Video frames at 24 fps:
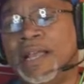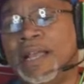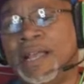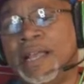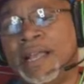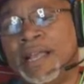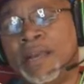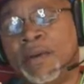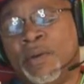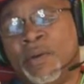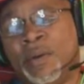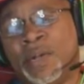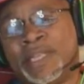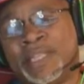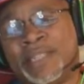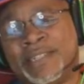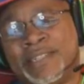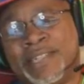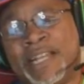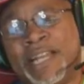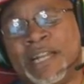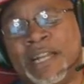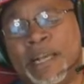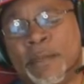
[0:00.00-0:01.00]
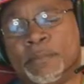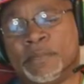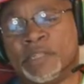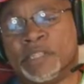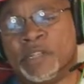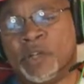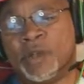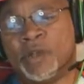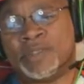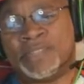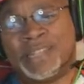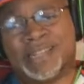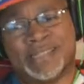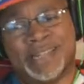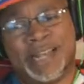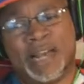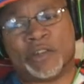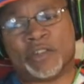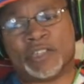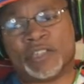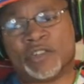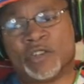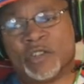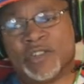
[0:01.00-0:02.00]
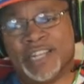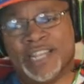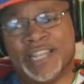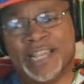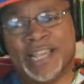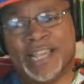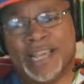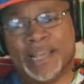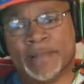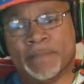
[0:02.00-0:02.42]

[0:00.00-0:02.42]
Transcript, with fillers: with the 10 episodes, I doubt it's going to get,